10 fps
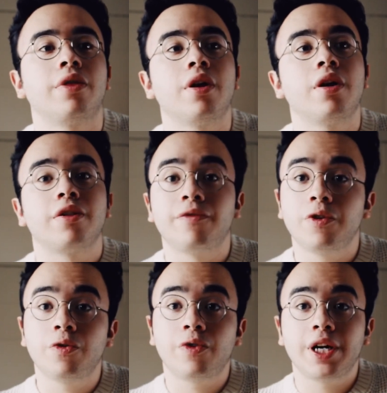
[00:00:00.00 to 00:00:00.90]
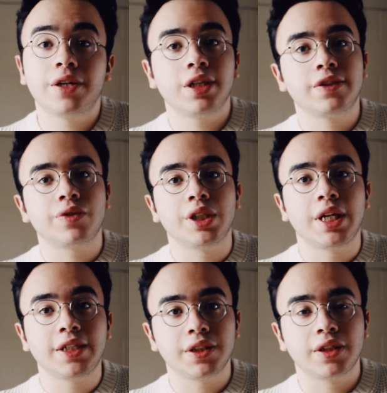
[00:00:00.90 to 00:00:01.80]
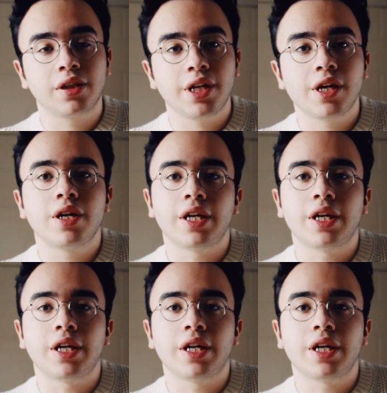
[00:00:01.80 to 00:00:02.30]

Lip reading: The viewfinder is very nice and clear,